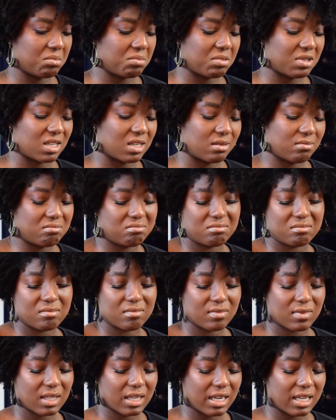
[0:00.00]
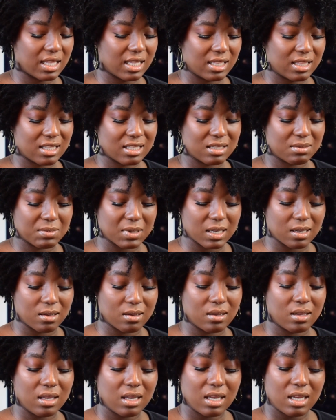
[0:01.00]
but I like the
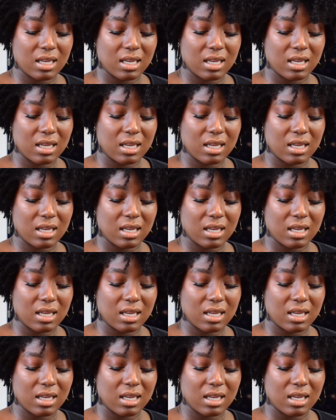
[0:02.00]
smell.